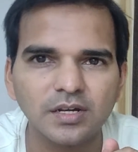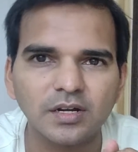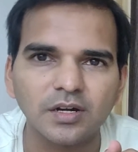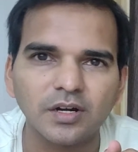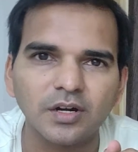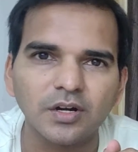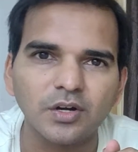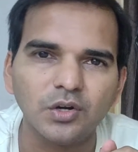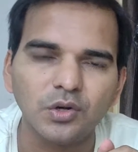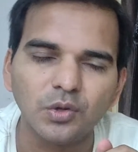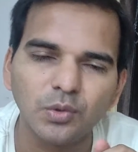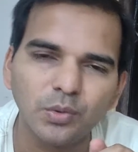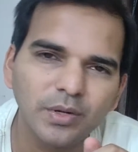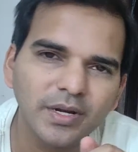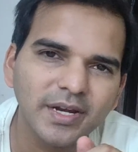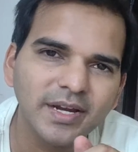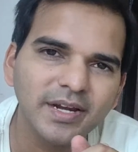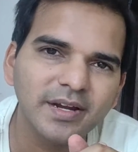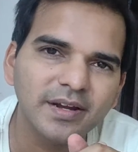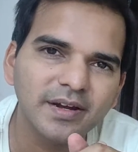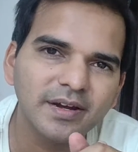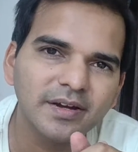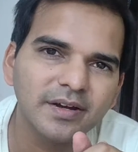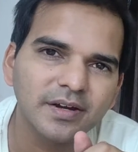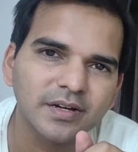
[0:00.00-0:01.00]
Do
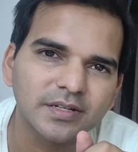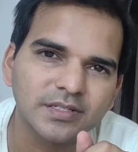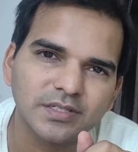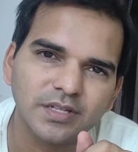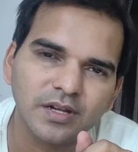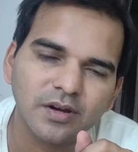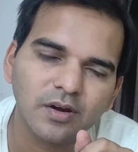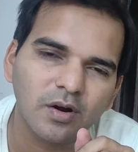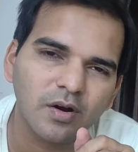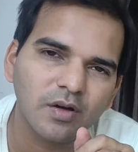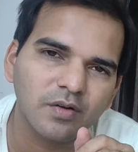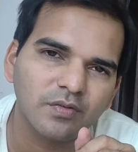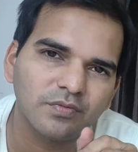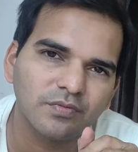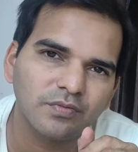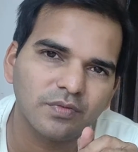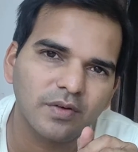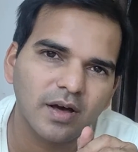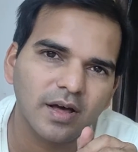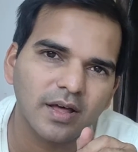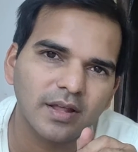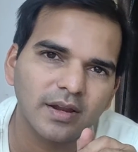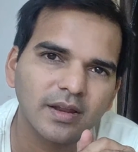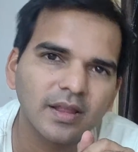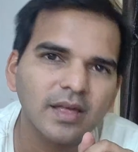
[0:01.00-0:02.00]
read it, it's a lot of
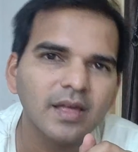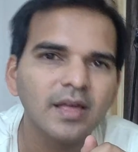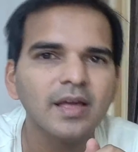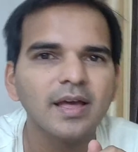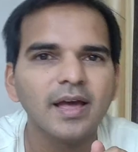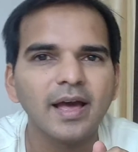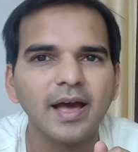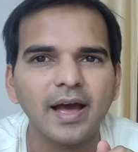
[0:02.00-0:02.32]
fun.